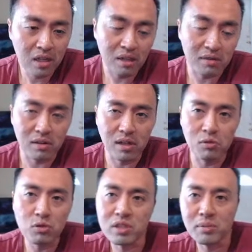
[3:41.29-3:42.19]
You have to look up
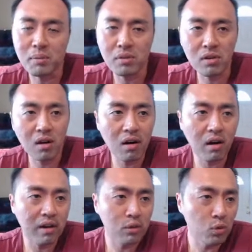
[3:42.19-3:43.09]
who these people are
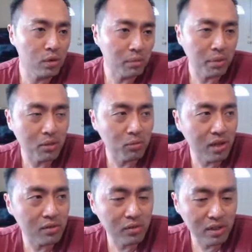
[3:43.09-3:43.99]
and who are the
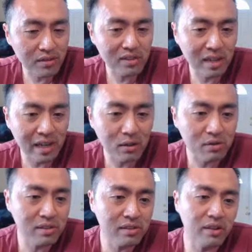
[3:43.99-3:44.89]
relevant
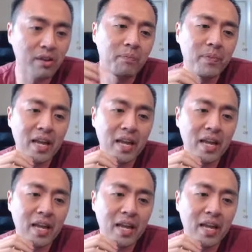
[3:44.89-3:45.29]
titles in there.